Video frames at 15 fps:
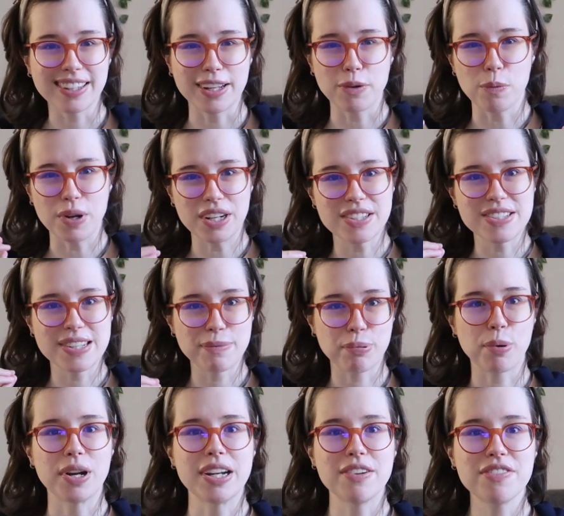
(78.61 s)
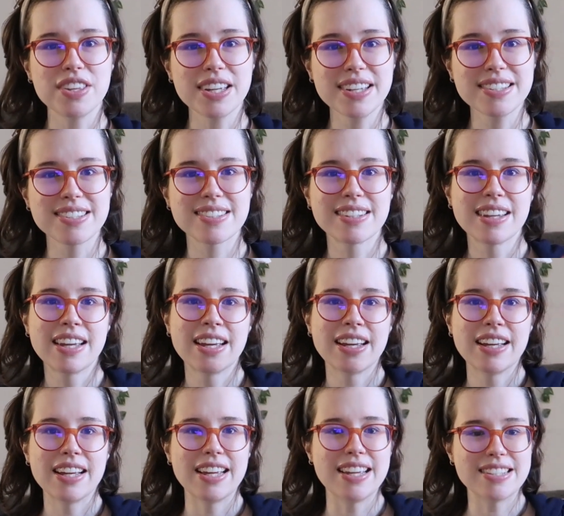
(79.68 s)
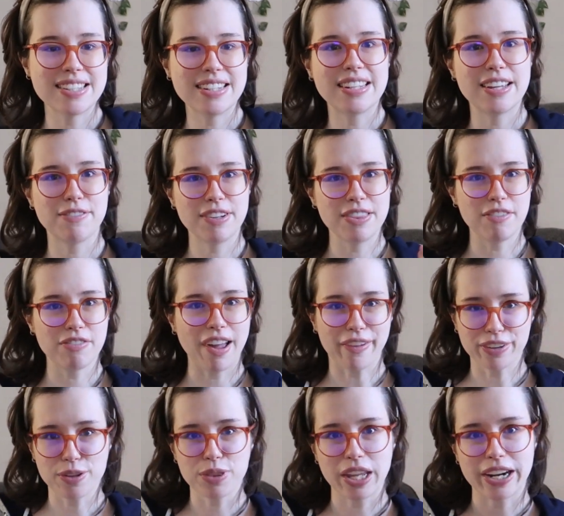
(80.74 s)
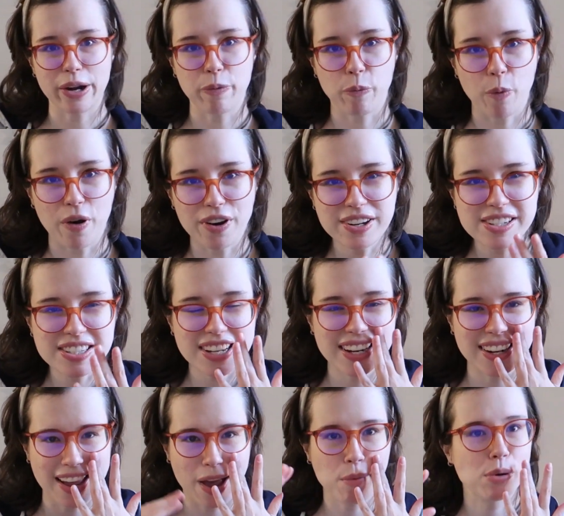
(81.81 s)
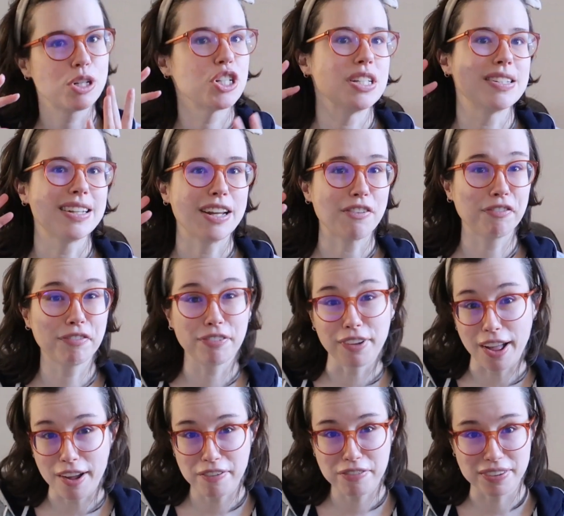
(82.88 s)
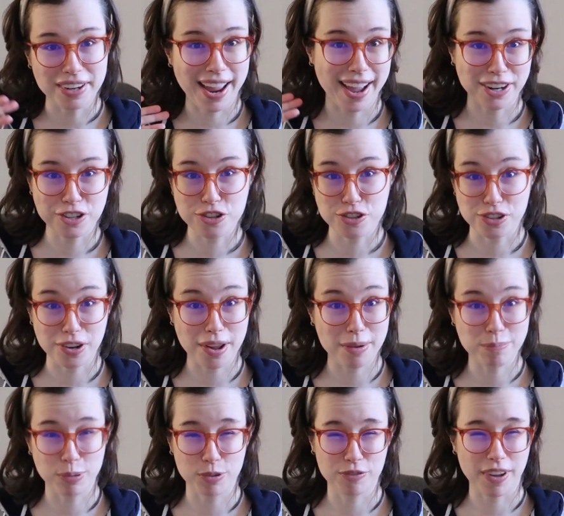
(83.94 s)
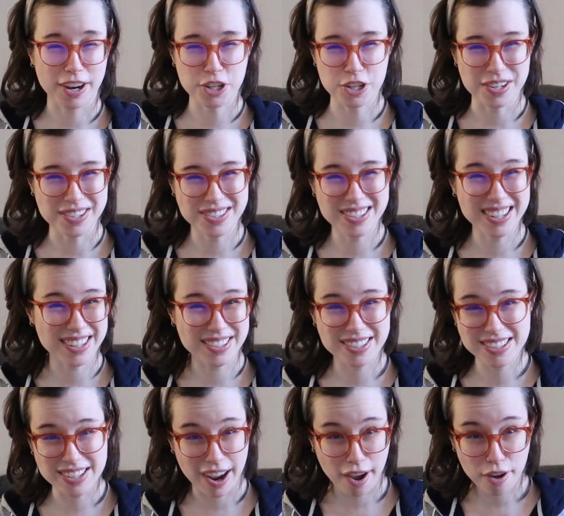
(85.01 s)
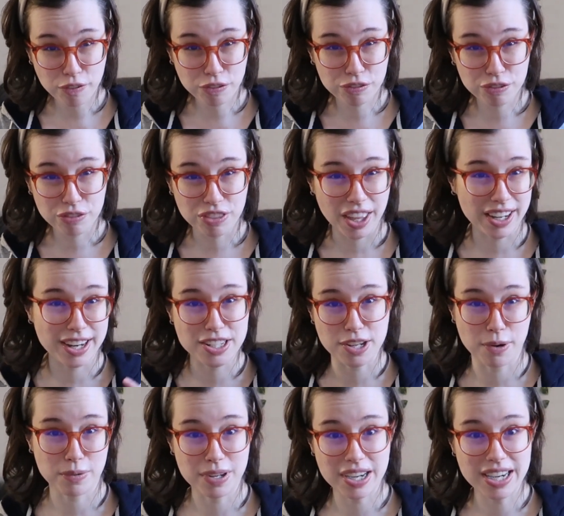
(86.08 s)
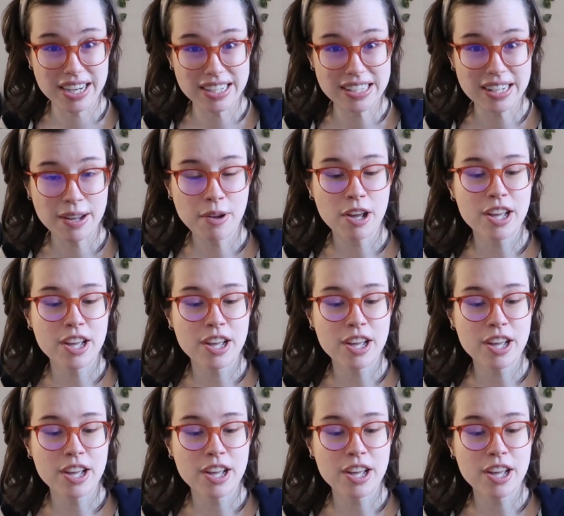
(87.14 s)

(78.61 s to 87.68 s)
Like, what is the point of this? Is it giving the value that I want? And how much is like fluff and extra perfectionistic stuff that I don't need?